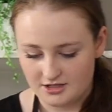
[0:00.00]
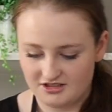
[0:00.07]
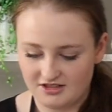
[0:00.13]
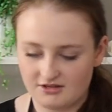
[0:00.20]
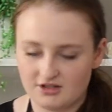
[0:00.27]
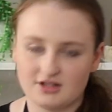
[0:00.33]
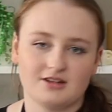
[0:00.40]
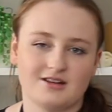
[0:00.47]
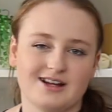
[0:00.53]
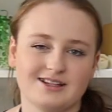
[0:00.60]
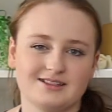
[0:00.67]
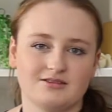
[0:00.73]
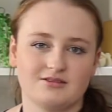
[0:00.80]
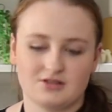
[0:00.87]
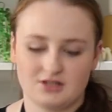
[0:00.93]
So I've got a
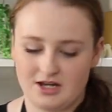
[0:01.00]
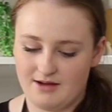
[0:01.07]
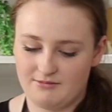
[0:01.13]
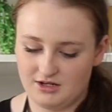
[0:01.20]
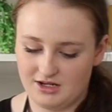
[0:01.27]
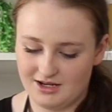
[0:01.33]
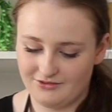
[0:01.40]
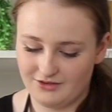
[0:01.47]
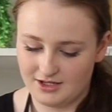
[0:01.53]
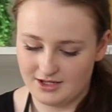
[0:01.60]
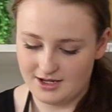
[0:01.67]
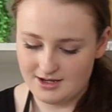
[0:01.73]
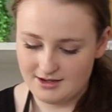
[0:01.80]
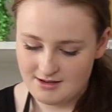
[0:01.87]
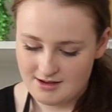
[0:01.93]
nice little sharp knife
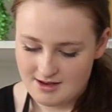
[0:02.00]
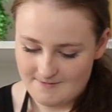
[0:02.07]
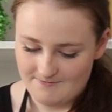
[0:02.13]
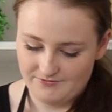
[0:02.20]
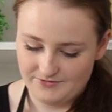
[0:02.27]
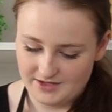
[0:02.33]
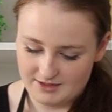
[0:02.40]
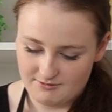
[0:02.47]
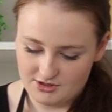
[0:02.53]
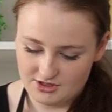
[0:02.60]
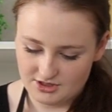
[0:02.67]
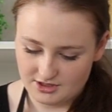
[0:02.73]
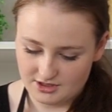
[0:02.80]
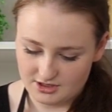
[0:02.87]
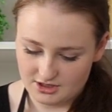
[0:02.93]
here And we're
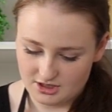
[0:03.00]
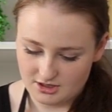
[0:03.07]
just going to